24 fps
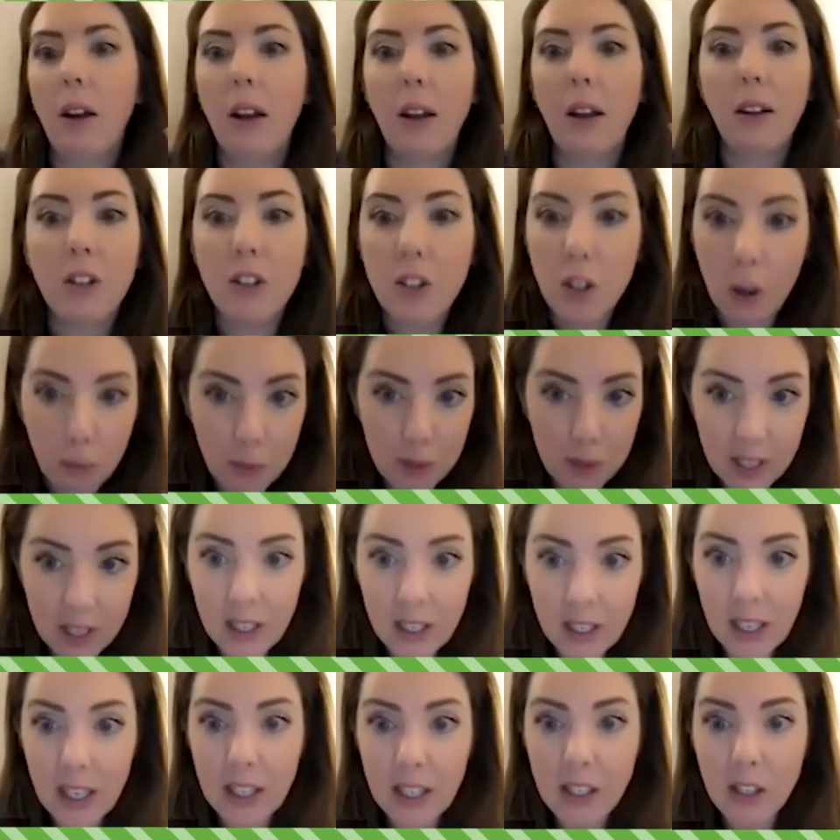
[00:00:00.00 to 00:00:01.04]

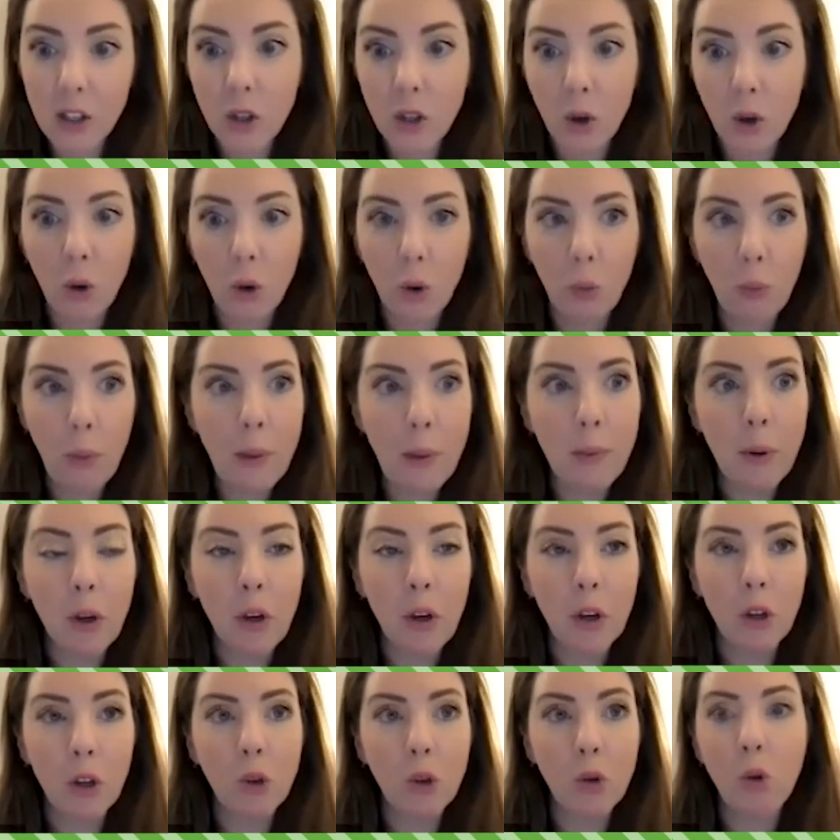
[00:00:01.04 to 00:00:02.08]
subsidies so people
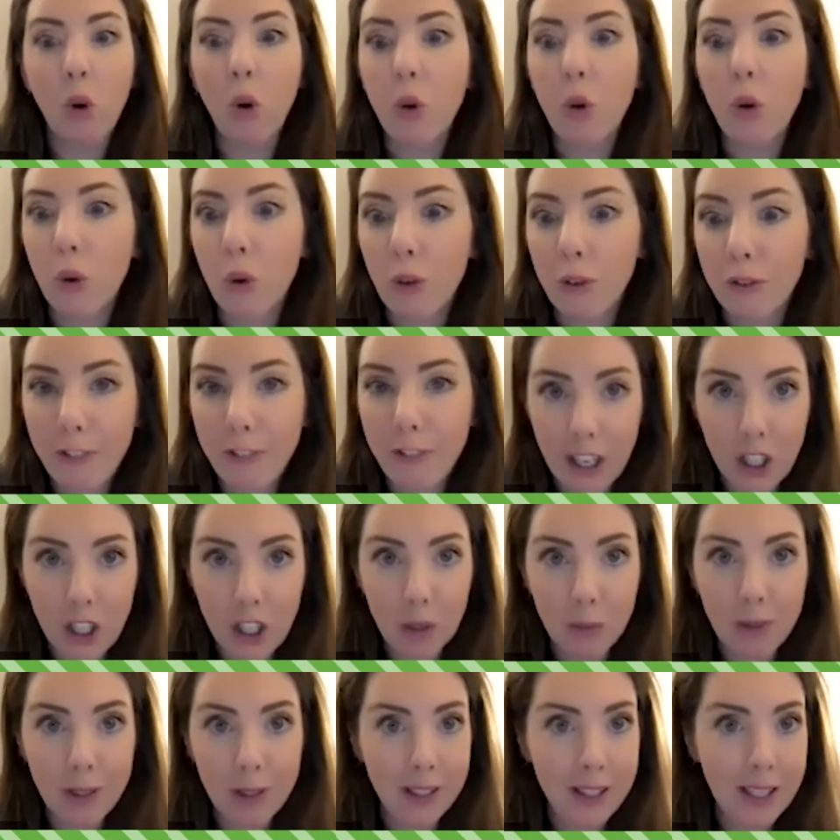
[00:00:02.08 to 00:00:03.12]
could grow their own
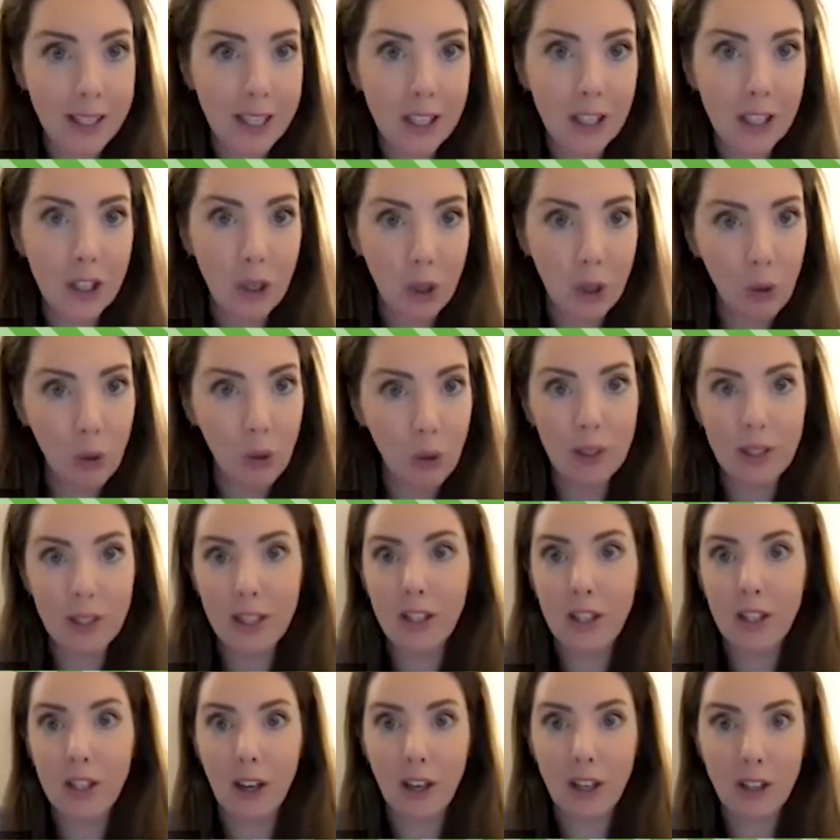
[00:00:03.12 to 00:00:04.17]
vegetables in schools and
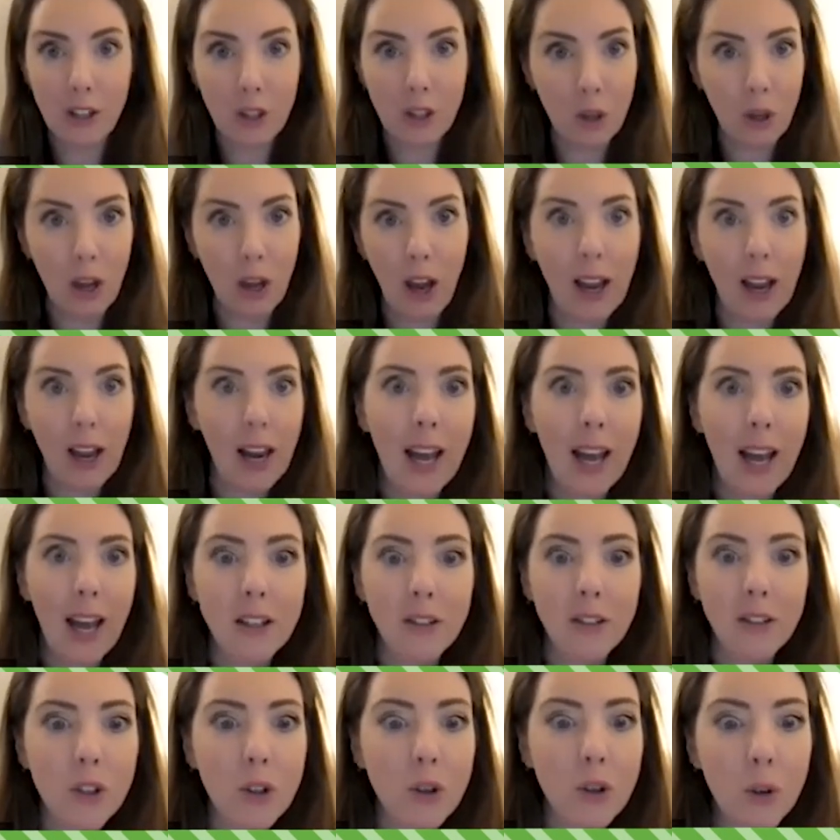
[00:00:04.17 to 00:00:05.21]
start a collective
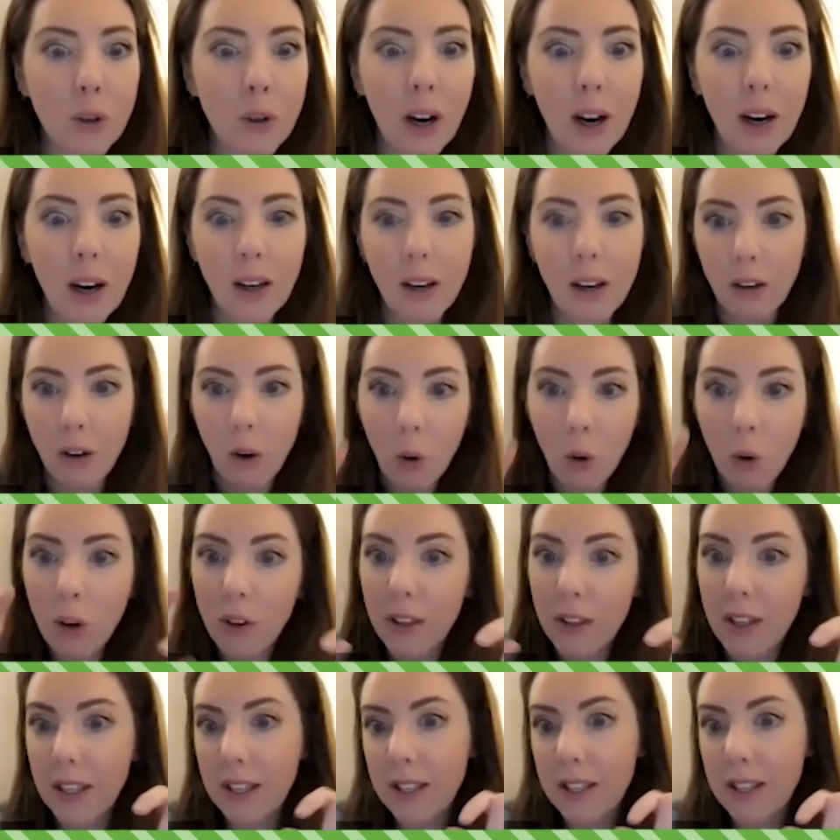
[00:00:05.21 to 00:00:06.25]
school garden. All of
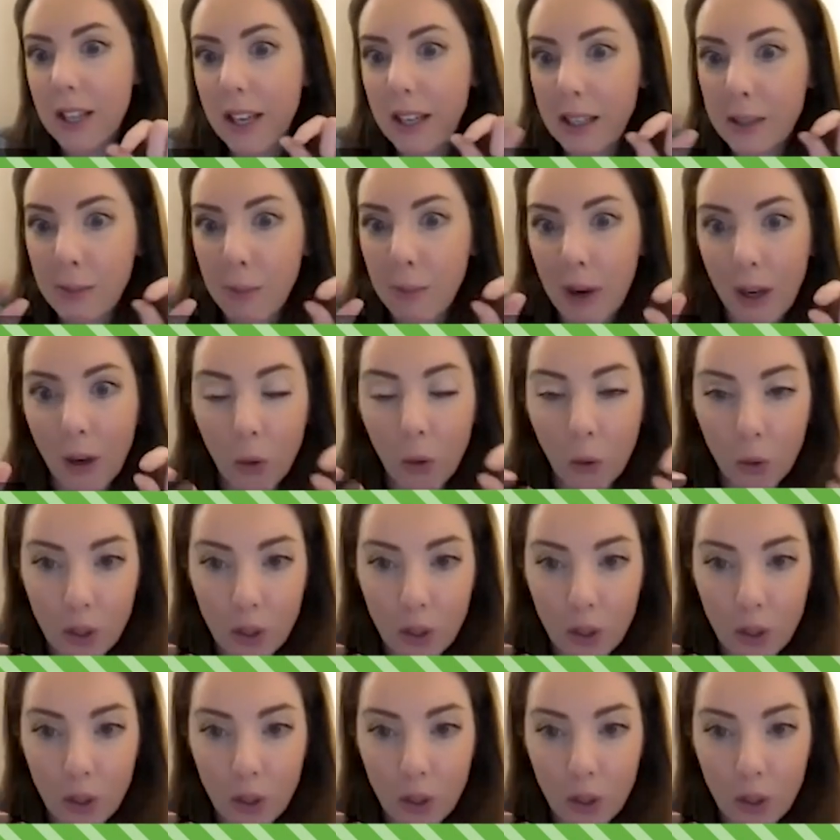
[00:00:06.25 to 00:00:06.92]
these things might go